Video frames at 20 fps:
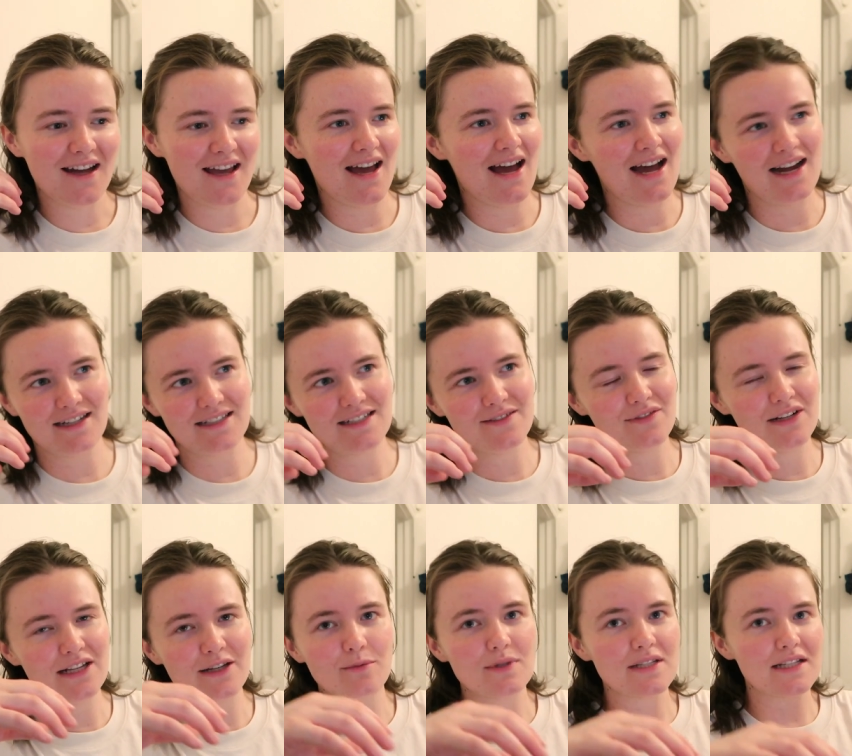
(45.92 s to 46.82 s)
I
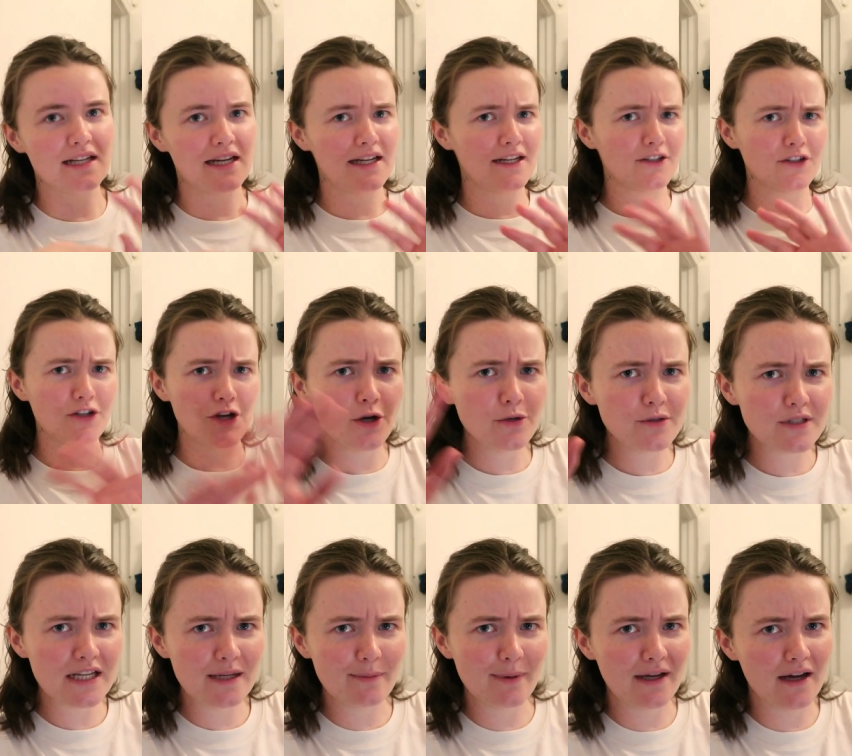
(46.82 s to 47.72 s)
actively was like, no
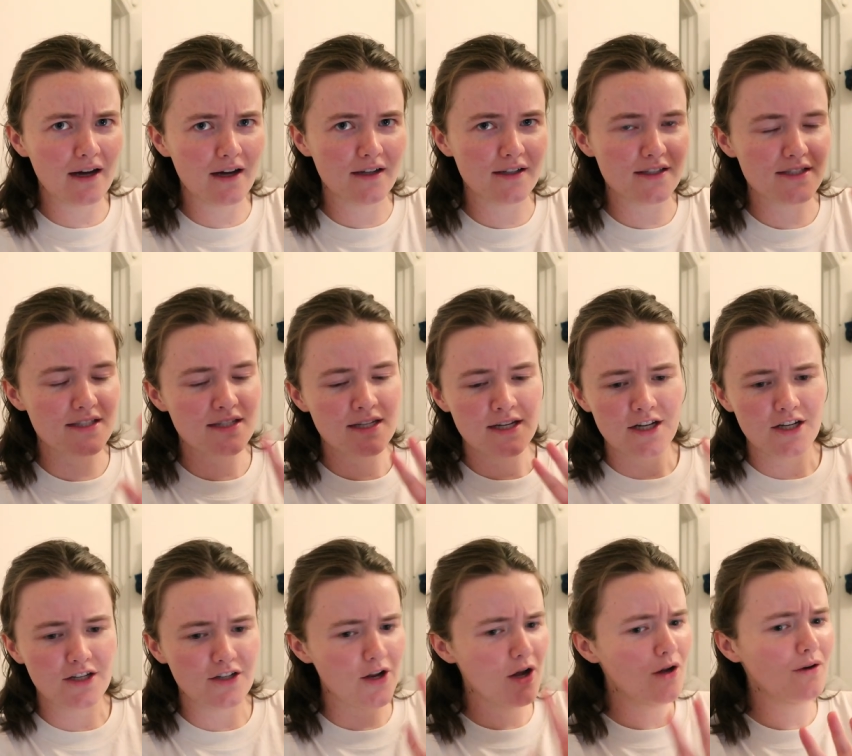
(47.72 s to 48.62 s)
TBRs,
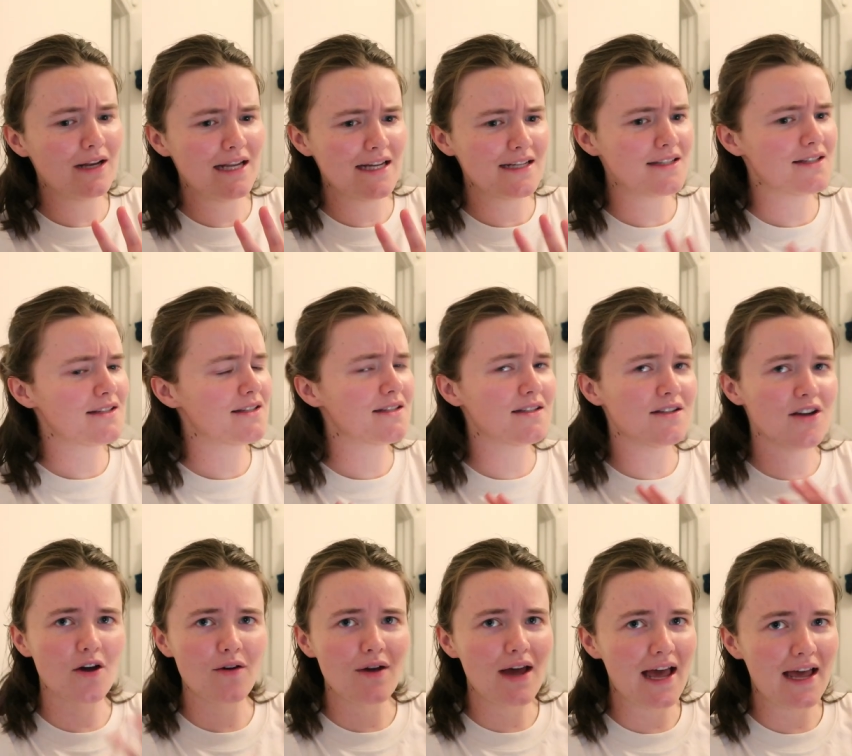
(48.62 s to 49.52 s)
no lists,
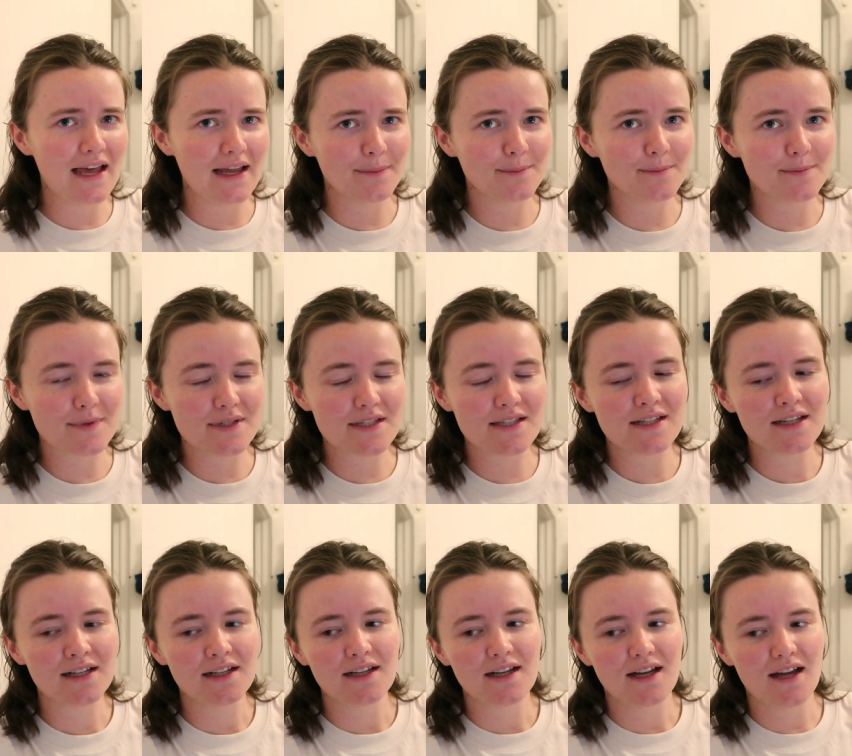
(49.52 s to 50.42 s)
no aims.
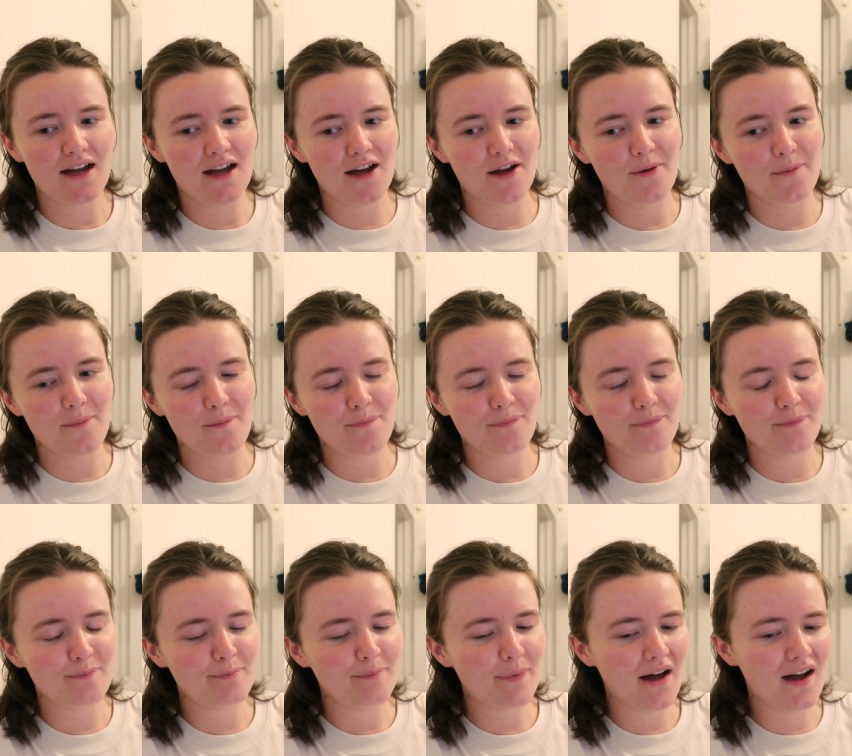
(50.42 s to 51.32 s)
But
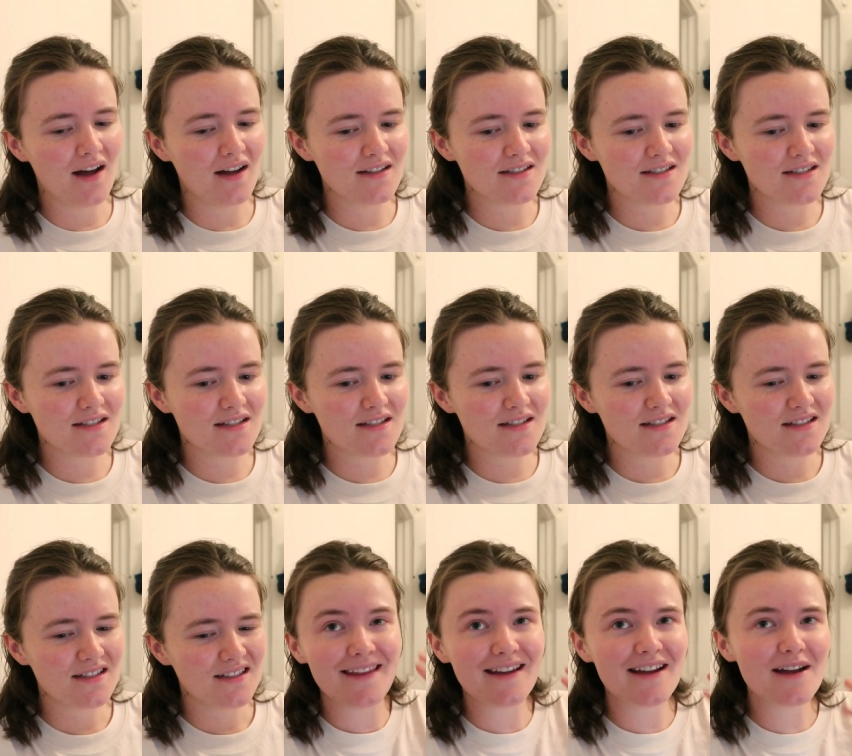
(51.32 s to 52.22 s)

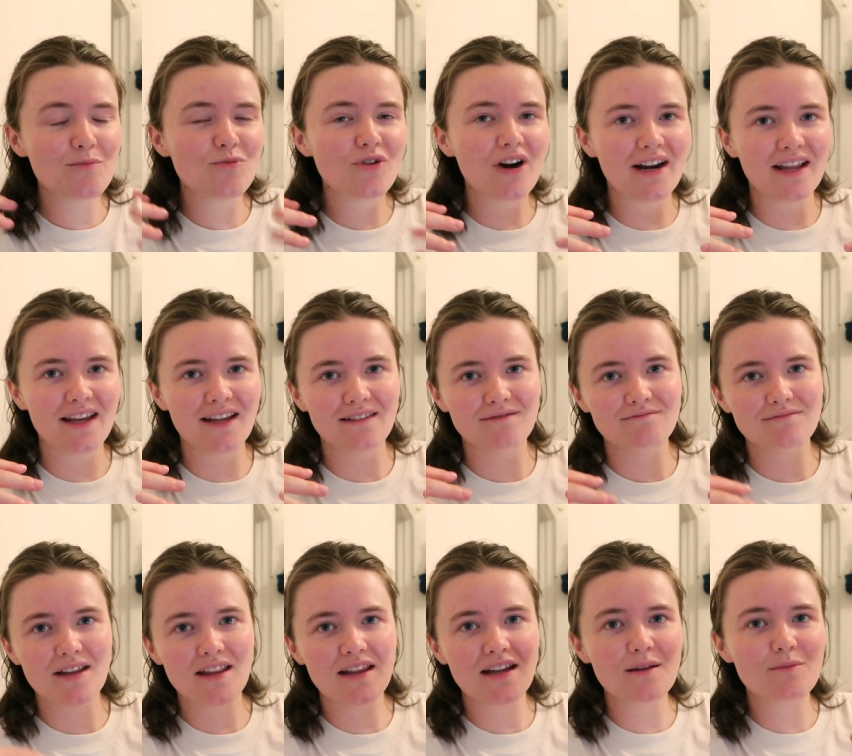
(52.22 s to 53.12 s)
I think I'm ready.
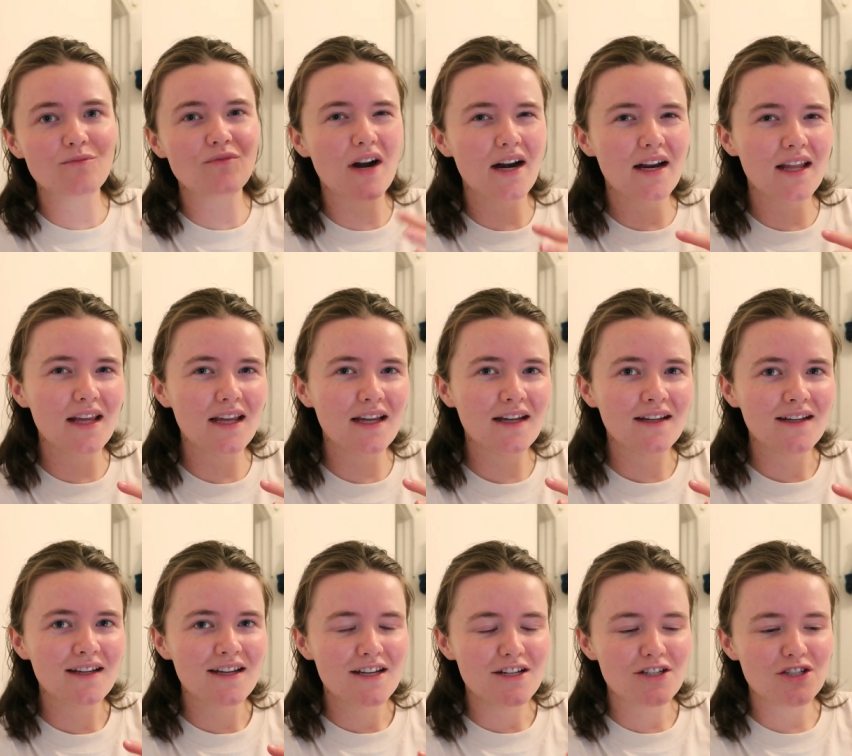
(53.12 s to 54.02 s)
I think I'm ready
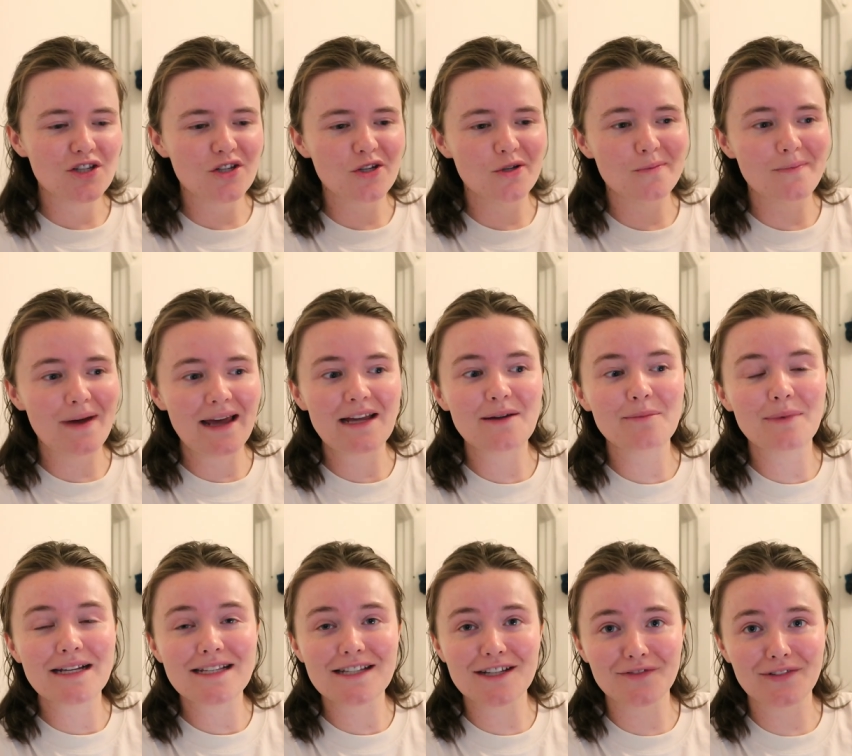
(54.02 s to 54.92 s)
to make
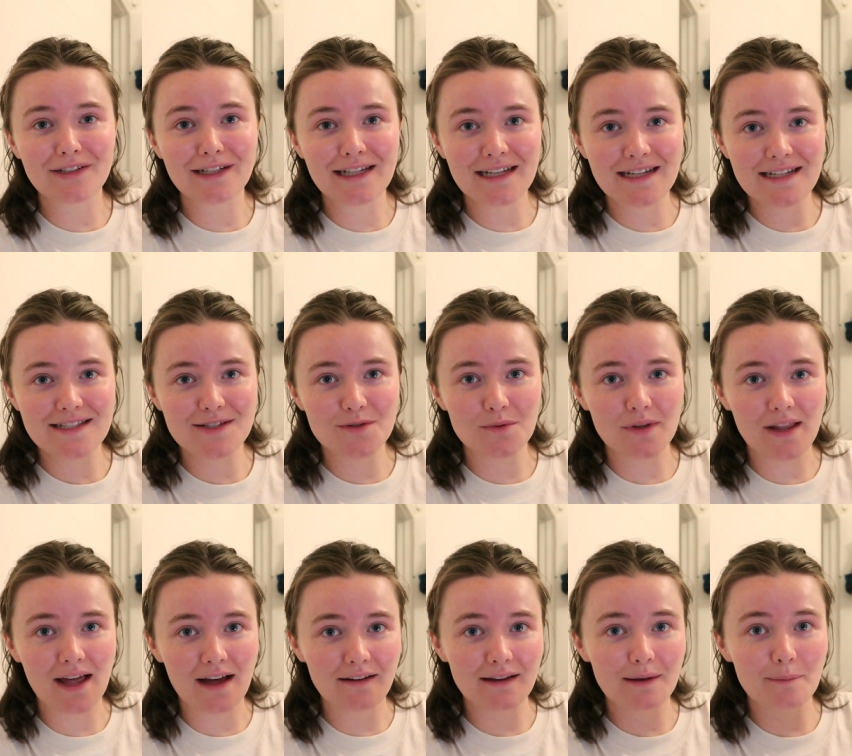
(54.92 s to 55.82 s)
myself a list
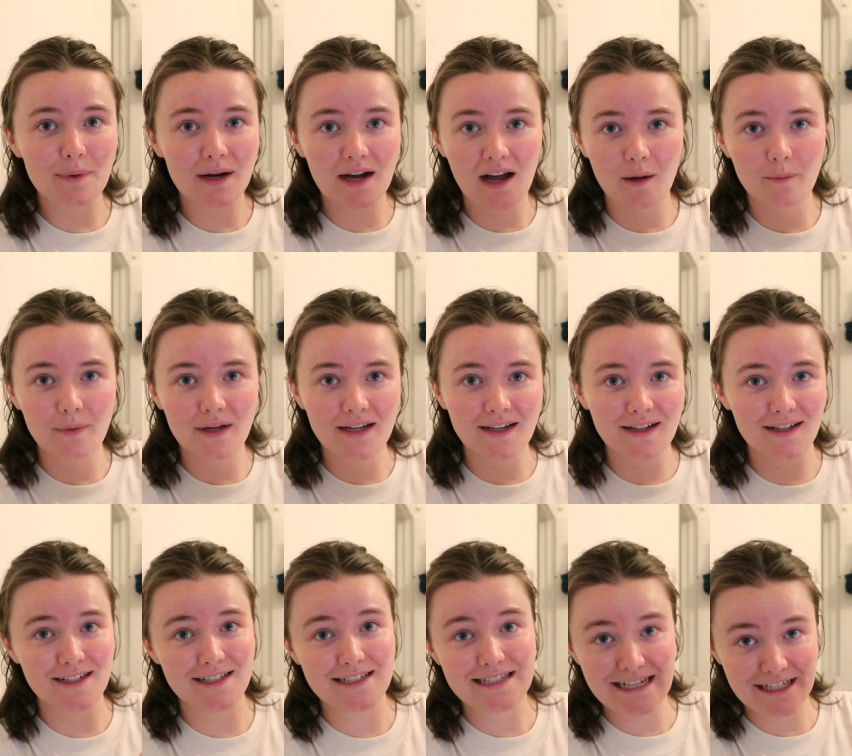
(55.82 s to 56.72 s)
without it becoming
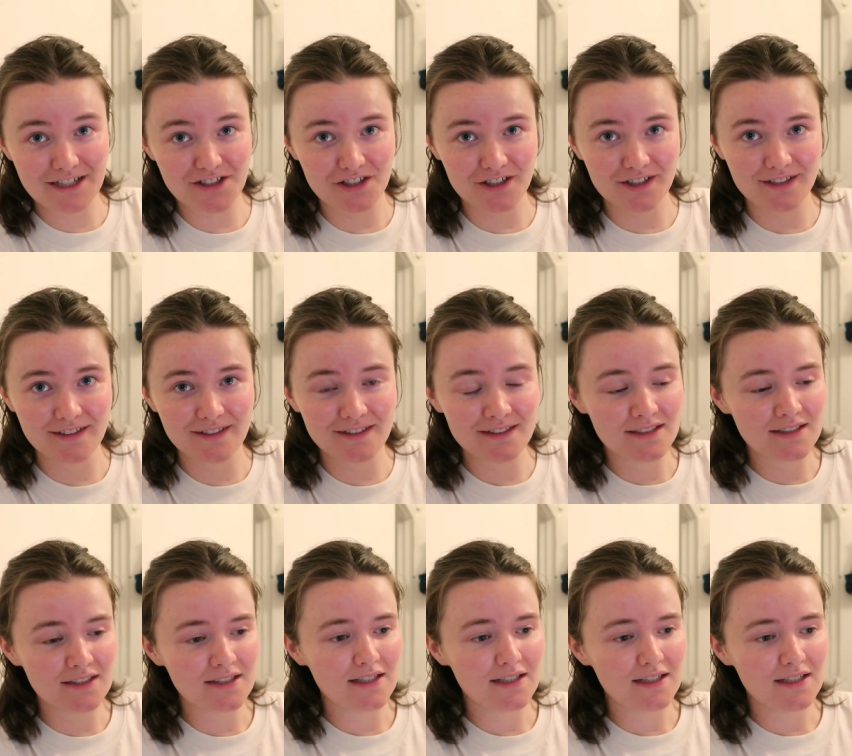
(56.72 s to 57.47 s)
an addiction.